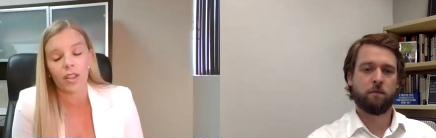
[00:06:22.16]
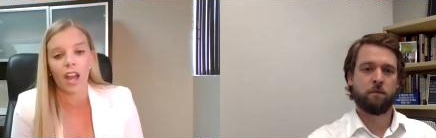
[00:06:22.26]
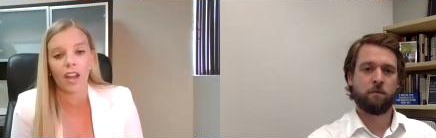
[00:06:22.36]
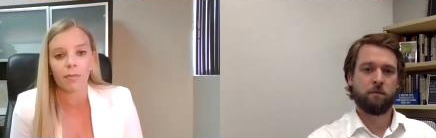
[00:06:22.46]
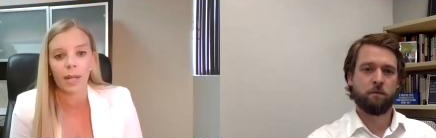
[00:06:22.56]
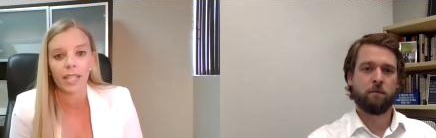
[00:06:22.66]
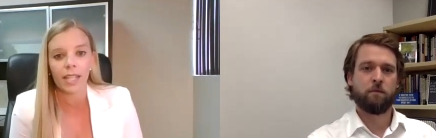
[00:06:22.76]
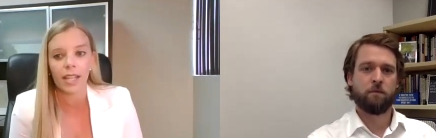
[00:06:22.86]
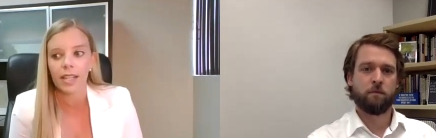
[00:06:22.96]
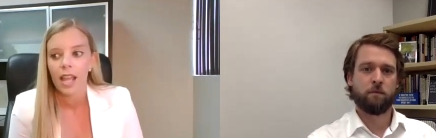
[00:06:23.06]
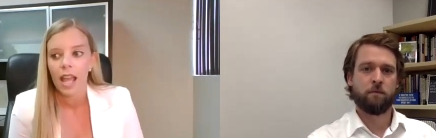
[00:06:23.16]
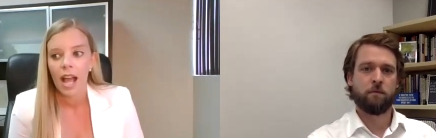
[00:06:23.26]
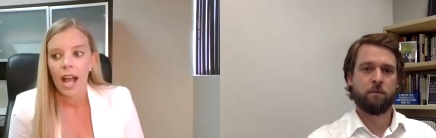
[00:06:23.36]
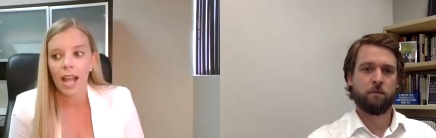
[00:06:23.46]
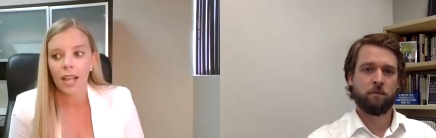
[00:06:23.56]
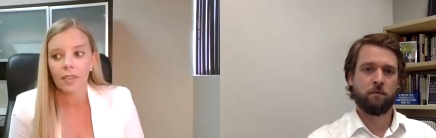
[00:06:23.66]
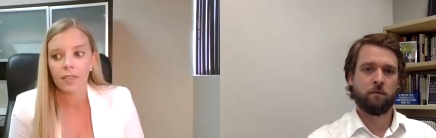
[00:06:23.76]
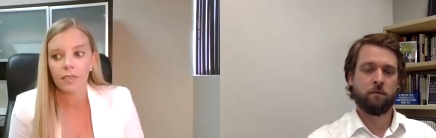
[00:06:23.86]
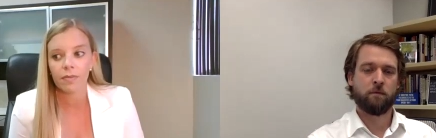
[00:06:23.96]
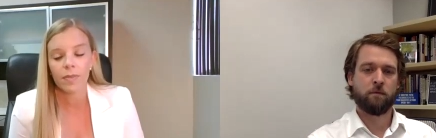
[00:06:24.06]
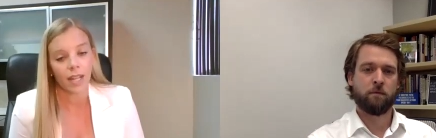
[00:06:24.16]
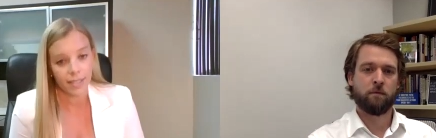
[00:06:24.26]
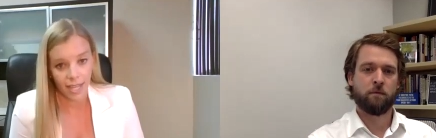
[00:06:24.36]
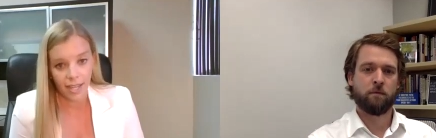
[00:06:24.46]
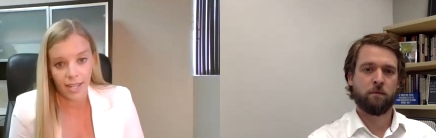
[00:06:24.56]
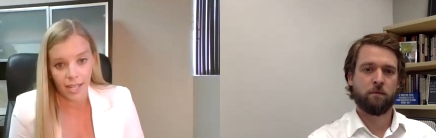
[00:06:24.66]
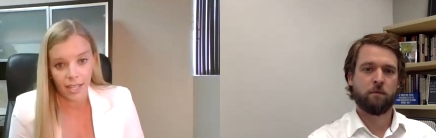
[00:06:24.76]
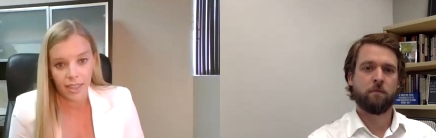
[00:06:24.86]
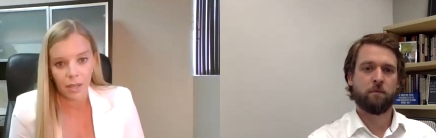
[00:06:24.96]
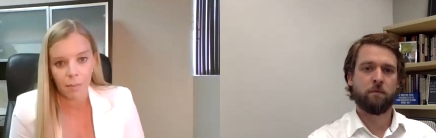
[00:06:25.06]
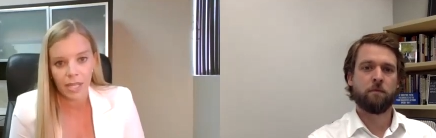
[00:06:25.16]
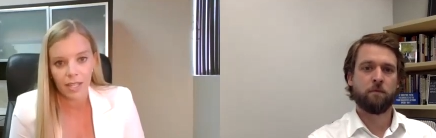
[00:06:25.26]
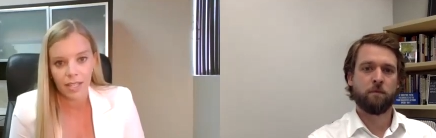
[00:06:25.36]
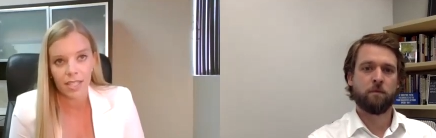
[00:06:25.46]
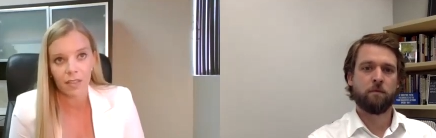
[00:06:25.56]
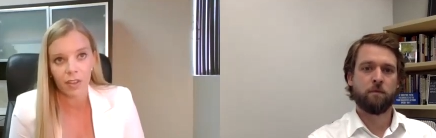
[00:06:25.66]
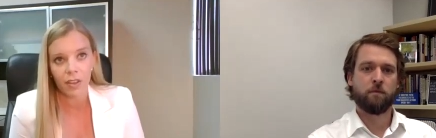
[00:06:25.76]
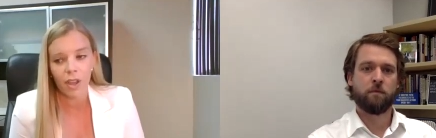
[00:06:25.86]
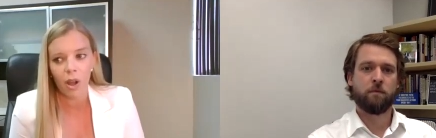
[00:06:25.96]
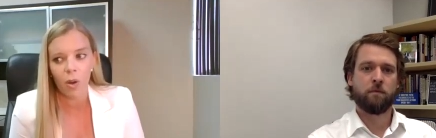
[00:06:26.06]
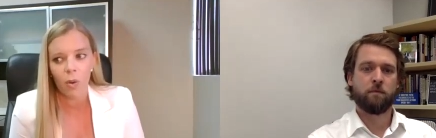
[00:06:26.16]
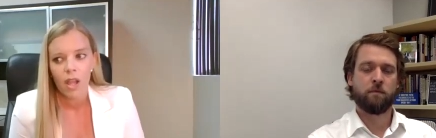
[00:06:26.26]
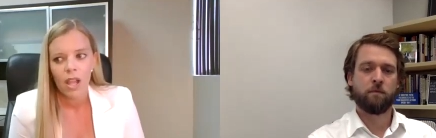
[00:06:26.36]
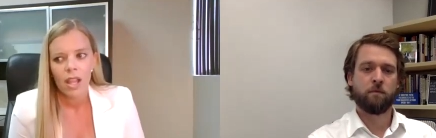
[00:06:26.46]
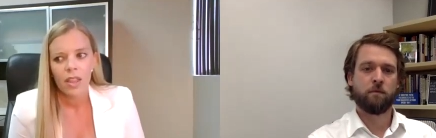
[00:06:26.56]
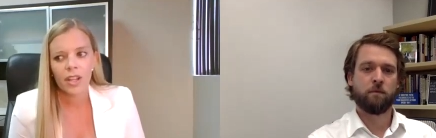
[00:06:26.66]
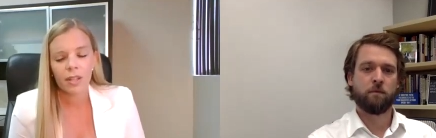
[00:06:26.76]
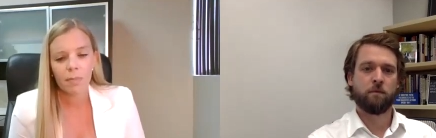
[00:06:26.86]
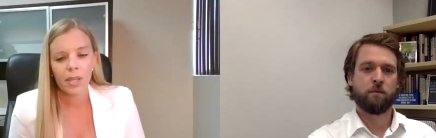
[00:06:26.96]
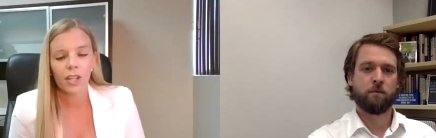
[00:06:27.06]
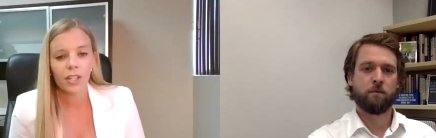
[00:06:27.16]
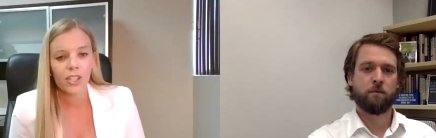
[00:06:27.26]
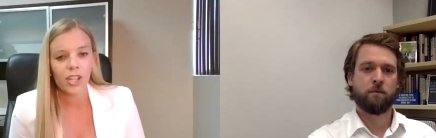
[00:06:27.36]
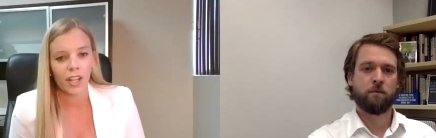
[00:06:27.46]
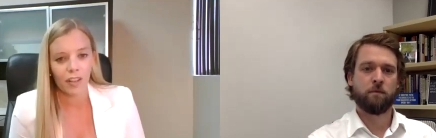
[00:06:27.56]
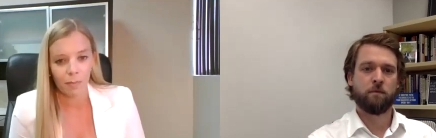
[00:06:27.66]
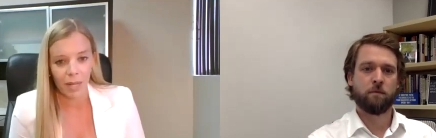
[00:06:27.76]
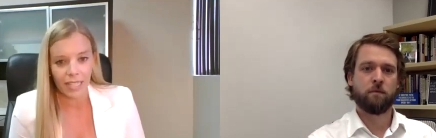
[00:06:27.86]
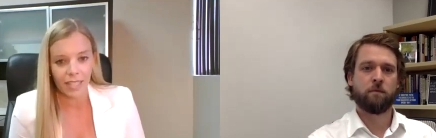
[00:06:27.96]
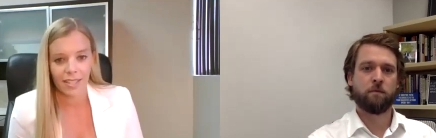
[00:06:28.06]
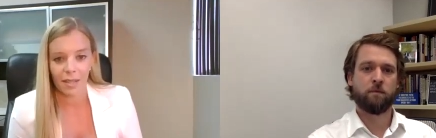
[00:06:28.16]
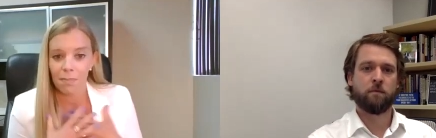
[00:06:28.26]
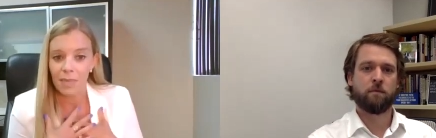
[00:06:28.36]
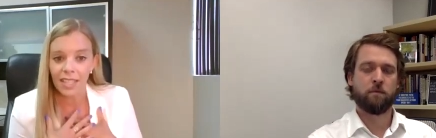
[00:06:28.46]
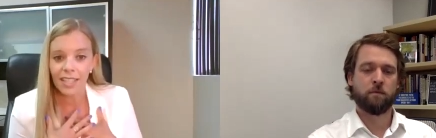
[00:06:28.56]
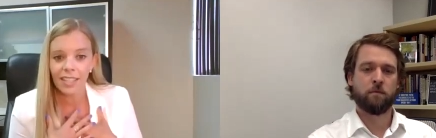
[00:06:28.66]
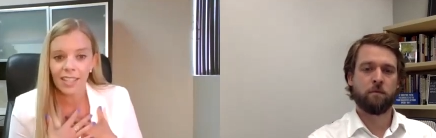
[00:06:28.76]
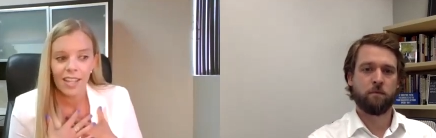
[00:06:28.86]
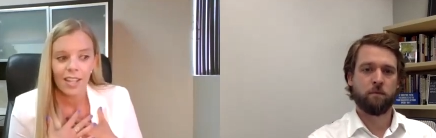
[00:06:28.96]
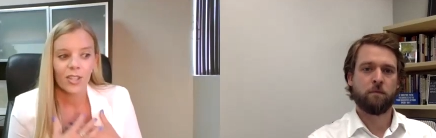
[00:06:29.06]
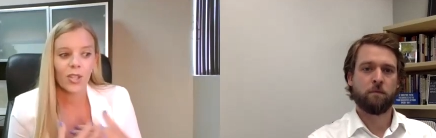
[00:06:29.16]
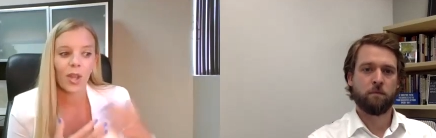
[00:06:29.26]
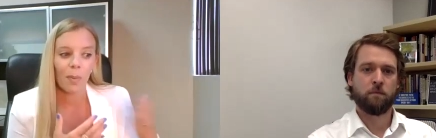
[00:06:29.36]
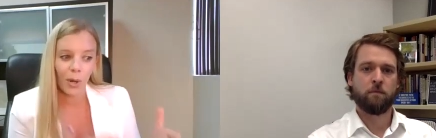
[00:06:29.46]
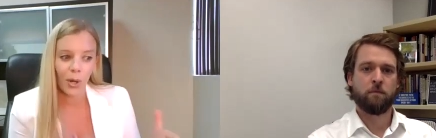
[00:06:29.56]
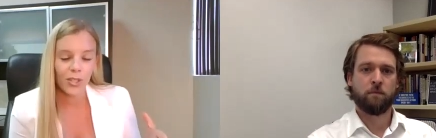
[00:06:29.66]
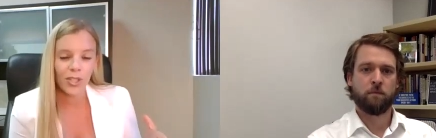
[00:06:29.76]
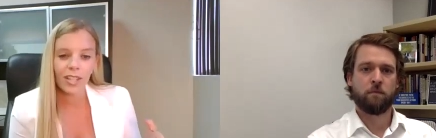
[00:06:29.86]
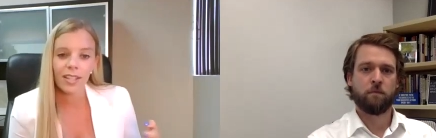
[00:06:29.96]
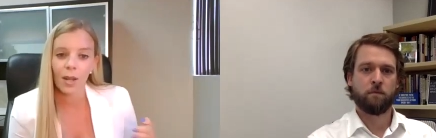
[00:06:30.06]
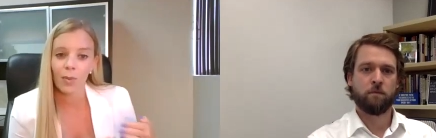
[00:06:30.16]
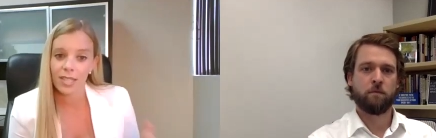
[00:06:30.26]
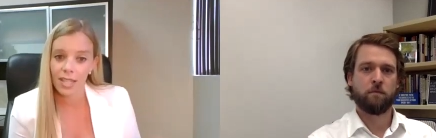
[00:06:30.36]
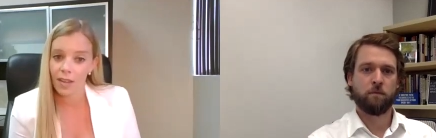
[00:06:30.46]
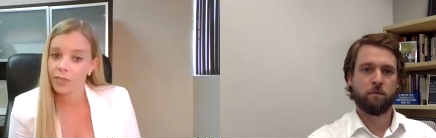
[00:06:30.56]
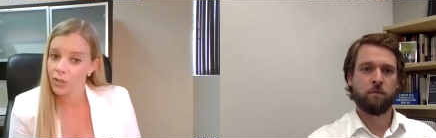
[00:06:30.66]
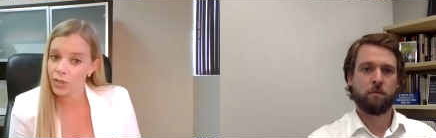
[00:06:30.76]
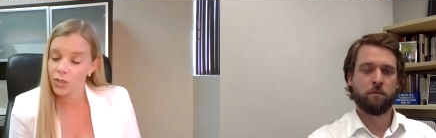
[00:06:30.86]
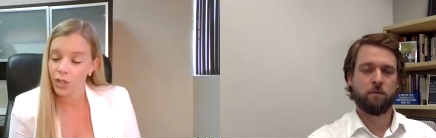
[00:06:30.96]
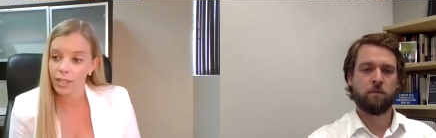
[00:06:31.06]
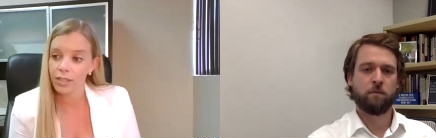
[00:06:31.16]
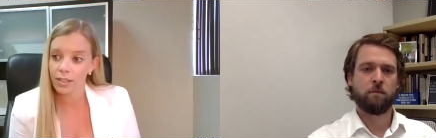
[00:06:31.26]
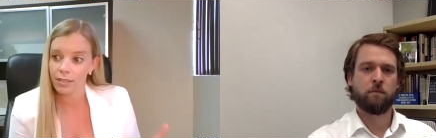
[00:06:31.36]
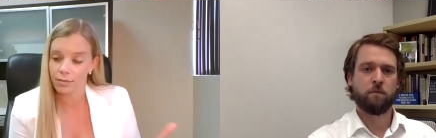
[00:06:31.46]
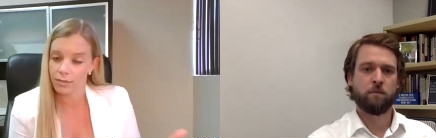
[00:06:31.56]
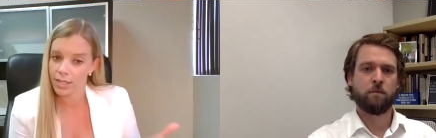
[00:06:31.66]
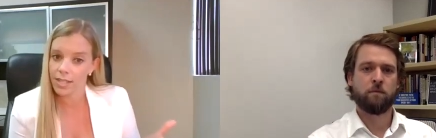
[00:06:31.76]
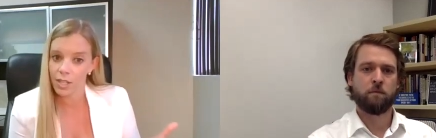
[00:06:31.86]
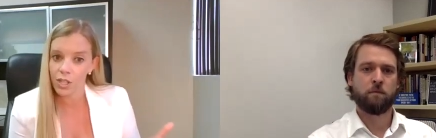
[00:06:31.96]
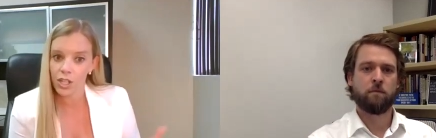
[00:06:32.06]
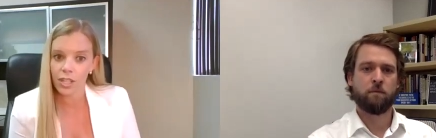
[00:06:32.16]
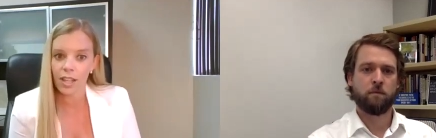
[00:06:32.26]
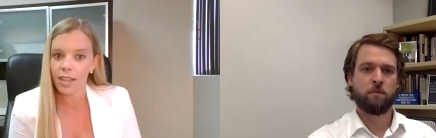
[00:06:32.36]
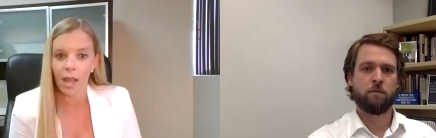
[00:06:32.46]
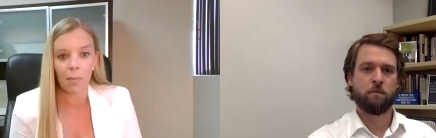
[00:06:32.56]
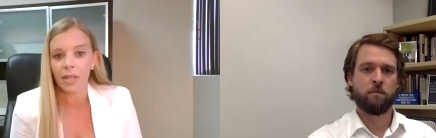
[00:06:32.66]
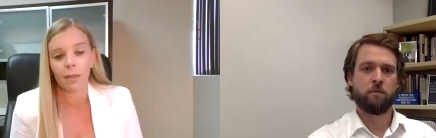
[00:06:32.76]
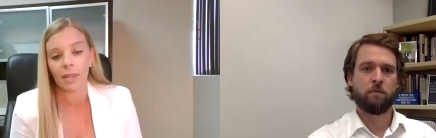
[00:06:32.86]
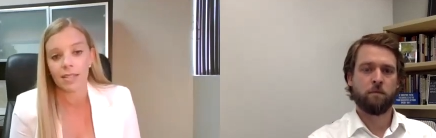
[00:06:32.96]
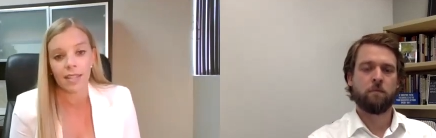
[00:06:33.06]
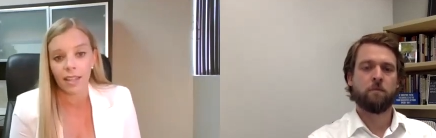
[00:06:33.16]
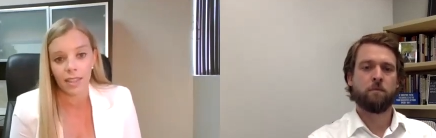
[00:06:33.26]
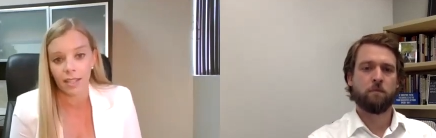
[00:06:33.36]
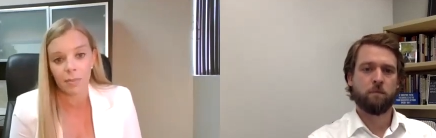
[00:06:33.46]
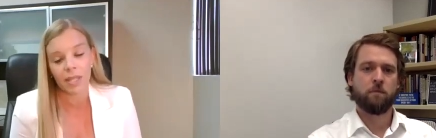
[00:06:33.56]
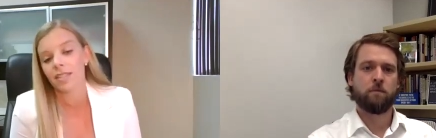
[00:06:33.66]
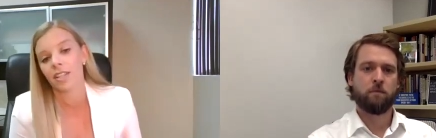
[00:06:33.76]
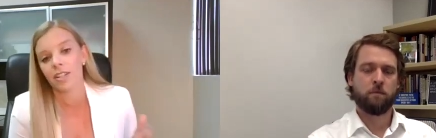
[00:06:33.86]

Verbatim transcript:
Speaker 1: a lot of money, and I've not taken anything, because even though there could be a good chunk of money to me, to the person that was left in a certain condition, that money means nothing, because their